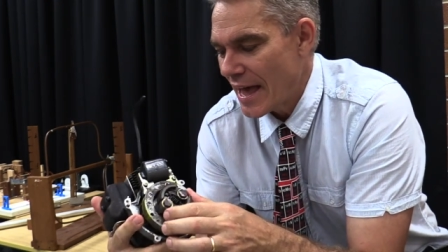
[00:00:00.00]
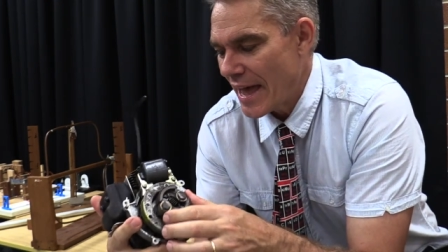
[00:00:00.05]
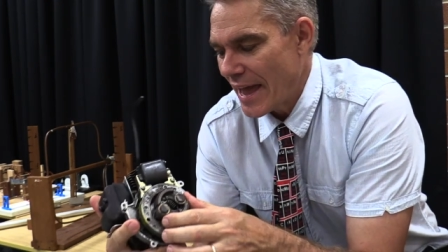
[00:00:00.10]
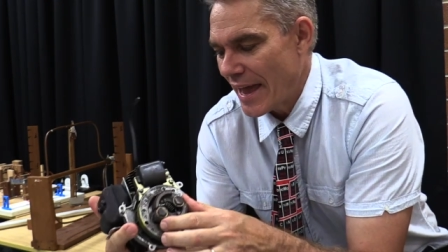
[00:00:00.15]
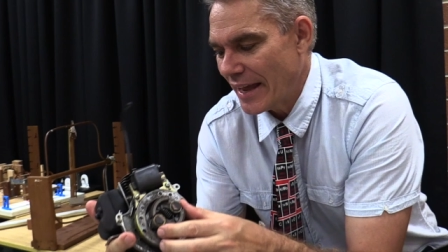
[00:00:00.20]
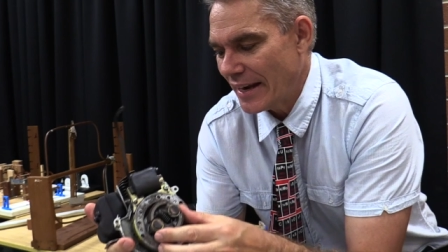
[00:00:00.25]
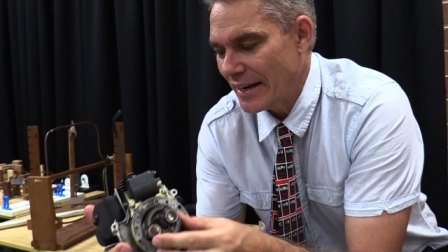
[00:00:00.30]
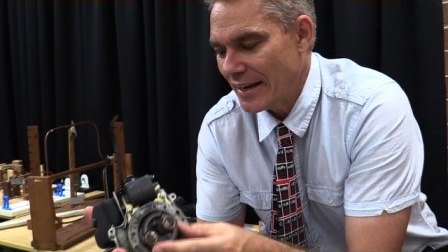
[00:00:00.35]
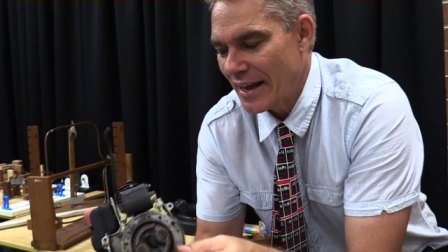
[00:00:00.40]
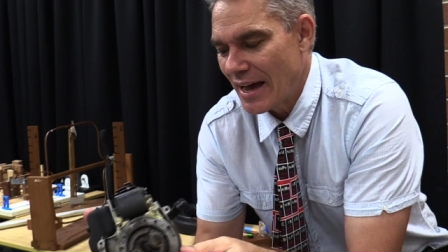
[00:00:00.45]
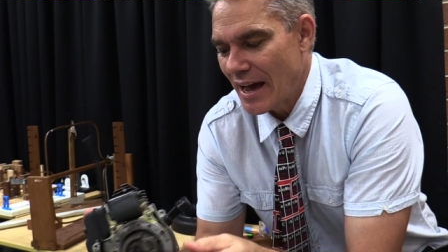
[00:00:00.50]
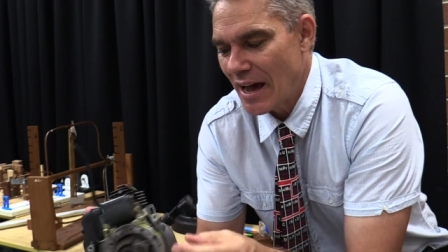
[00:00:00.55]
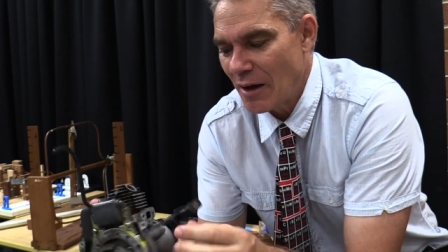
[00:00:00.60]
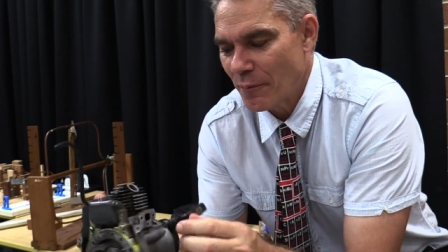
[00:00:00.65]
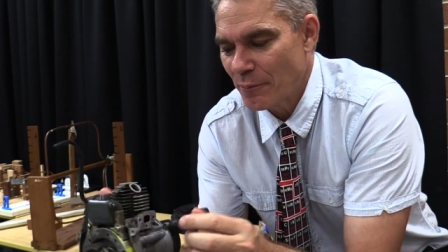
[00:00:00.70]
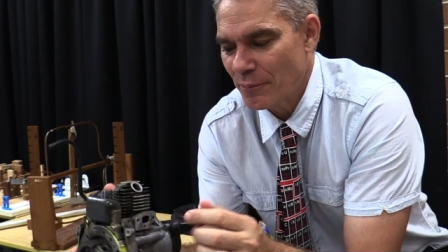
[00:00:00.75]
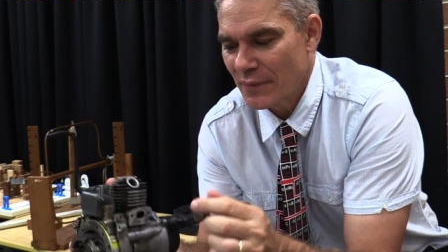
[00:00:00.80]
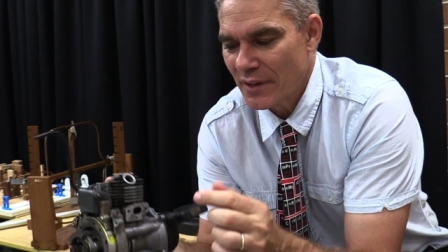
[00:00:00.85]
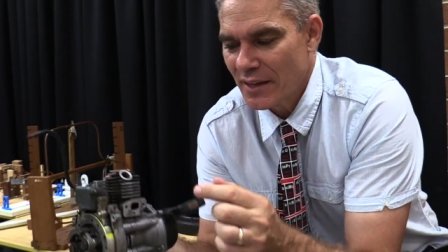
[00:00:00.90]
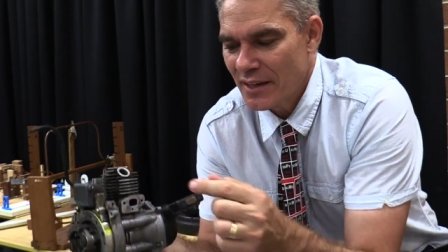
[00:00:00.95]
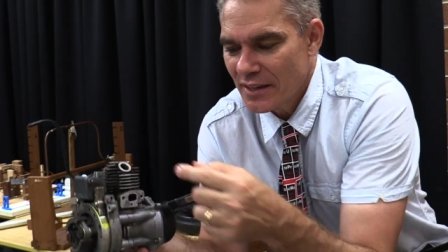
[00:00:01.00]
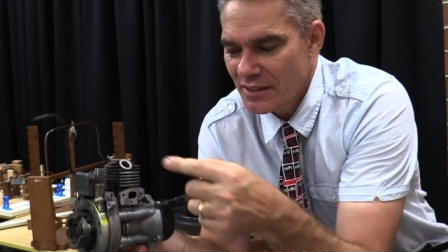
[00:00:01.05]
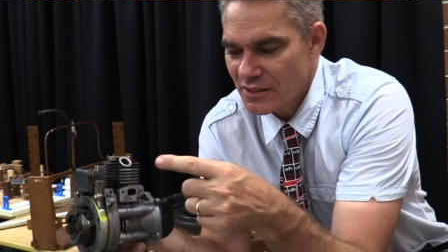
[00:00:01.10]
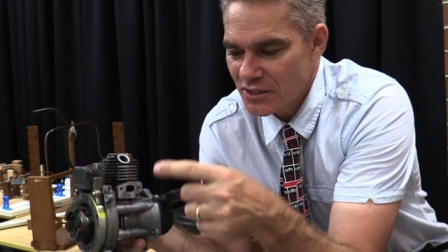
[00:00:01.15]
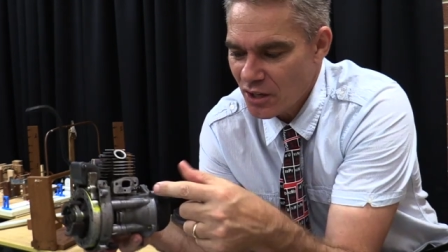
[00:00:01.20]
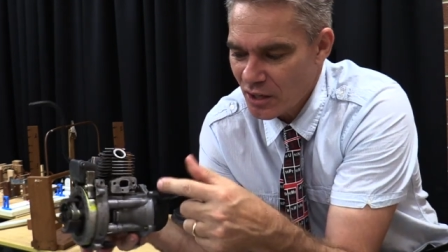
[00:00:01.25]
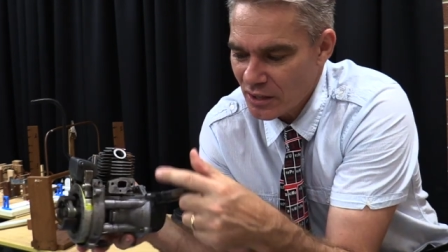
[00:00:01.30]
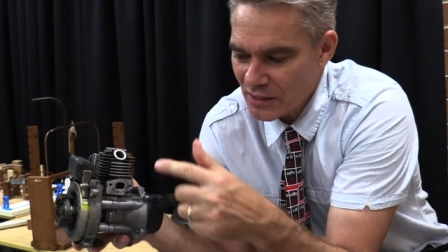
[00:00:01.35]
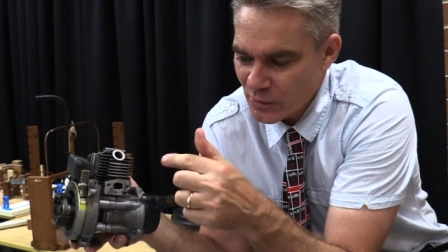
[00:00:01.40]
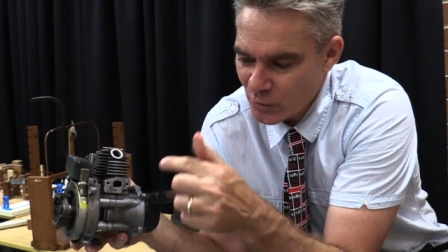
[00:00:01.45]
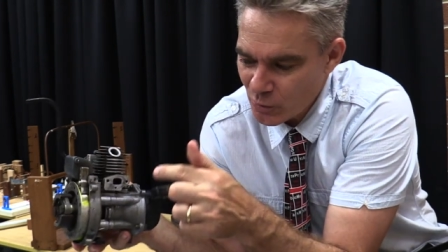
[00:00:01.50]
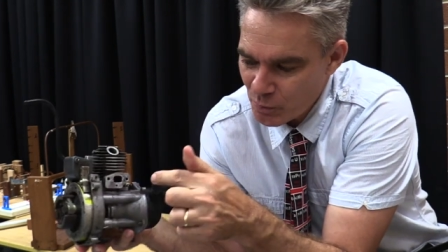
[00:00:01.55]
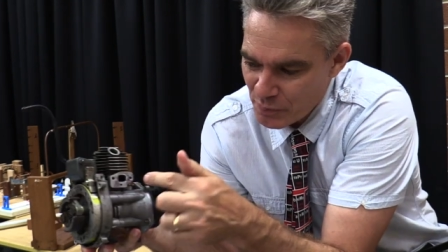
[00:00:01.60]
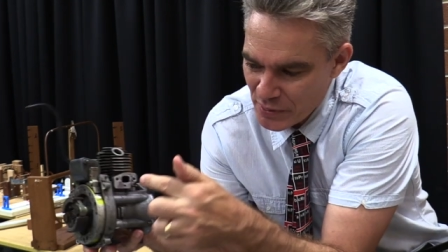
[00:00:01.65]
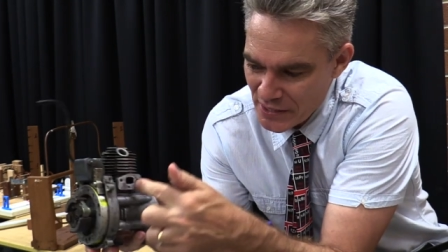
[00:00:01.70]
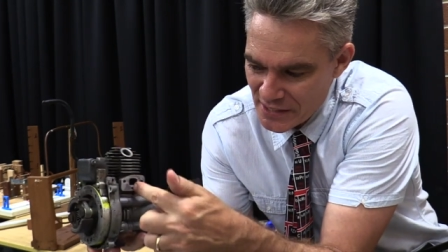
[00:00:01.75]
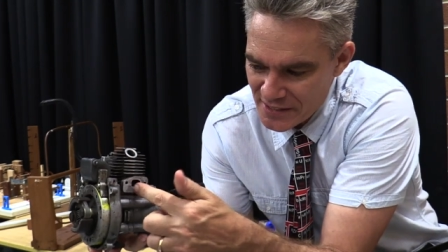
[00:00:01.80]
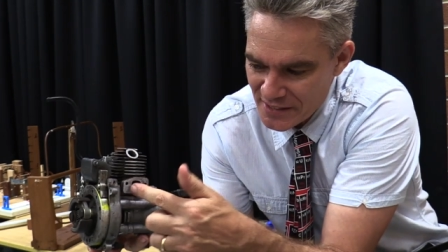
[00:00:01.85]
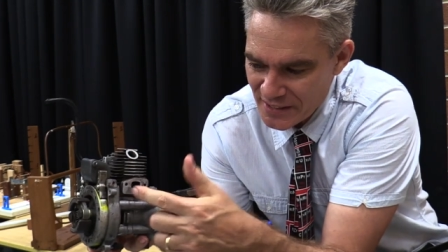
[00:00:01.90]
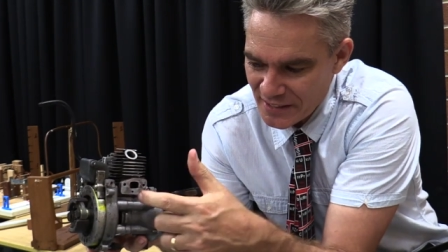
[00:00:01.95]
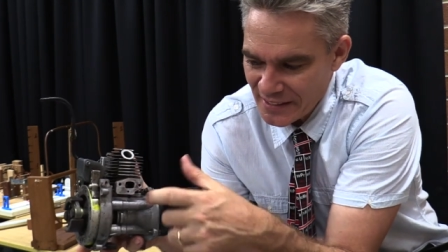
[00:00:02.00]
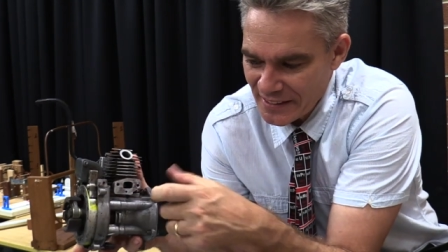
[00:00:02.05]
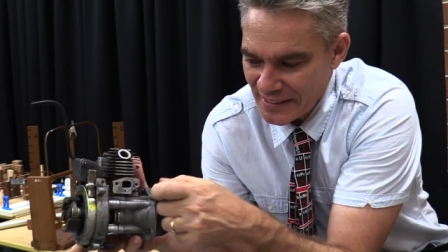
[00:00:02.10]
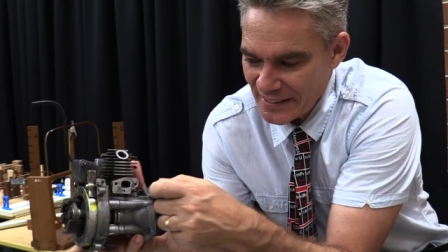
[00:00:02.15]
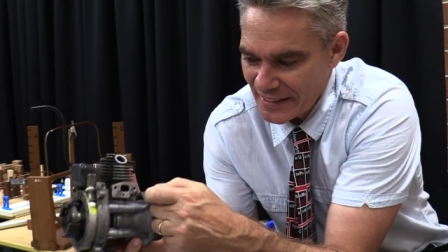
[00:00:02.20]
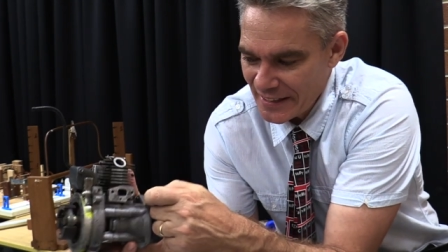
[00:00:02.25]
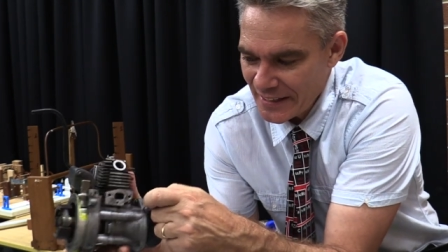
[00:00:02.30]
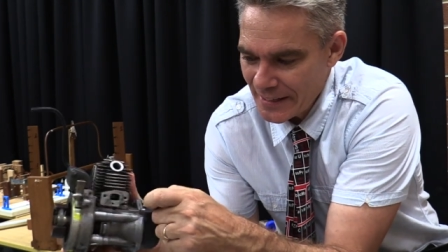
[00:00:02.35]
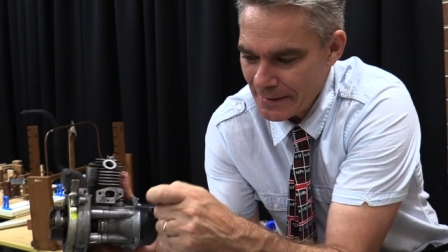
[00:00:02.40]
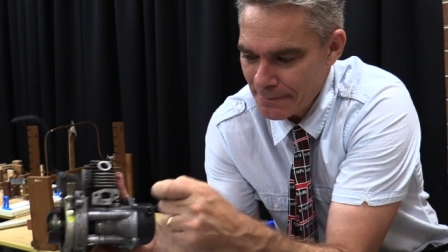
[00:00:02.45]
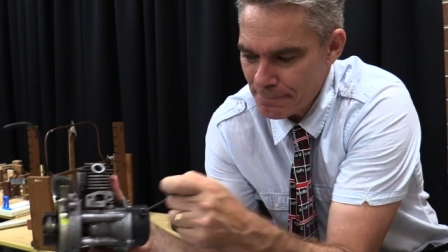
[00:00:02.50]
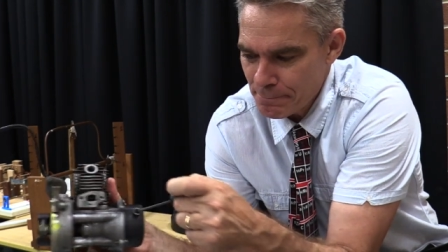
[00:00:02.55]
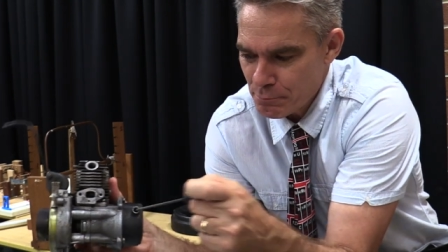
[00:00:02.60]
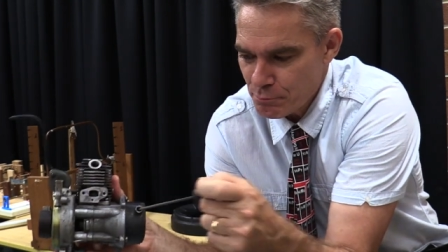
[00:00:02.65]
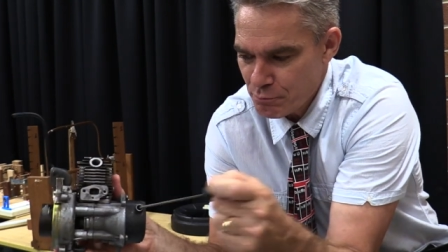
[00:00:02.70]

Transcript: And um, it's got a little piston in here.